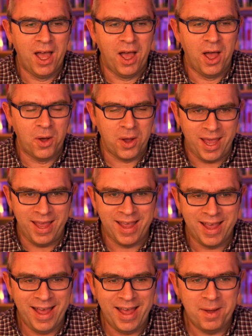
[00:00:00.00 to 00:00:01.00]
Okay,
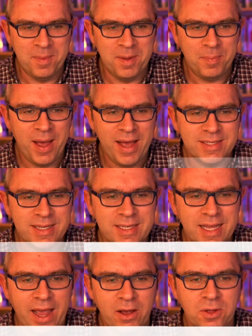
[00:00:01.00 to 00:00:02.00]
Pat's
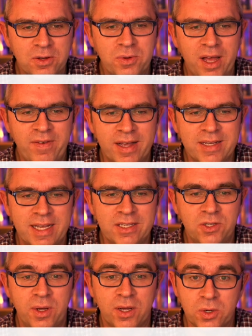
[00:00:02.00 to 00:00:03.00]
asking how long do I have access
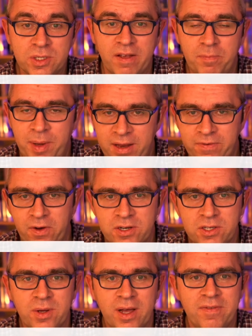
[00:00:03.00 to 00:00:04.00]
to a course I've paid for?
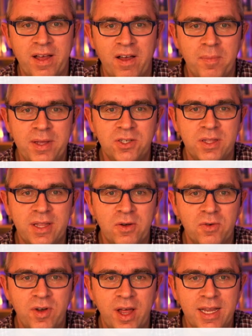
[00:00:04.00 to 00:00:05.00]
So I've mentioned that
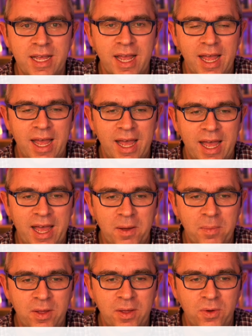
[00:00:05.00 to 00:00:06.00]
already.
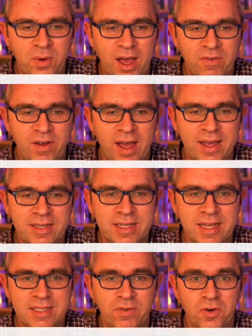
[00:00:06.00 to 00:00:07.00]
You have
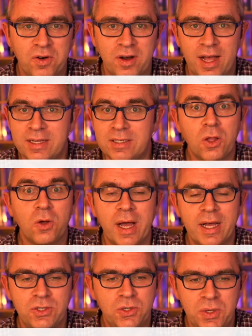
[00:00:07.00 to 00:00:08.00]
access for as long
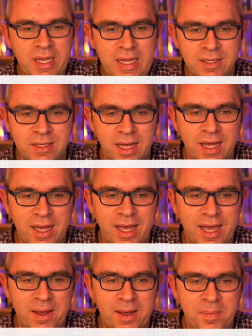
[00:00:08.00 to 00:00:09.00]
as you need.
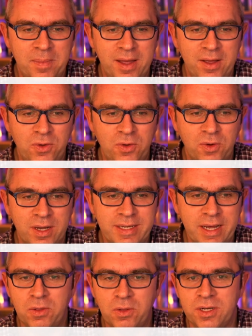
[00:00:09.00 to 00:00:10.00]
You can
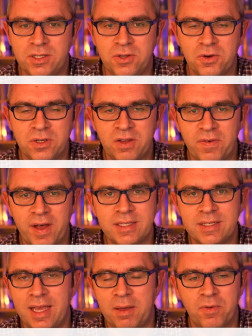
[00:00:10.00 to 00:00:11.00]
download it to your own
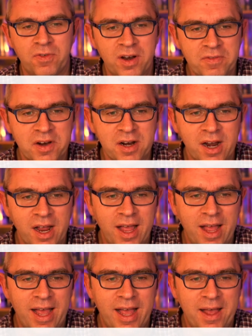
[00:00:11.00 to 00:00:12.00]
device and keep it forever.
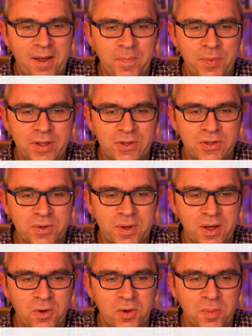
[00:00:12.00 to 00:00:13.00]

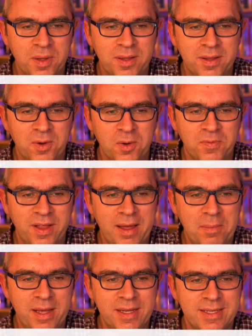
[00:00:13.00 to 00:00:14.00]
So hopefully
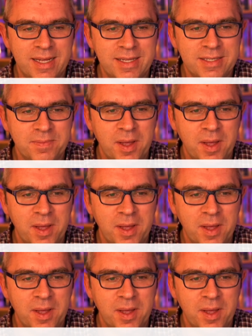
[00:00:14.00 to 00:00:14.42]
that makes sense.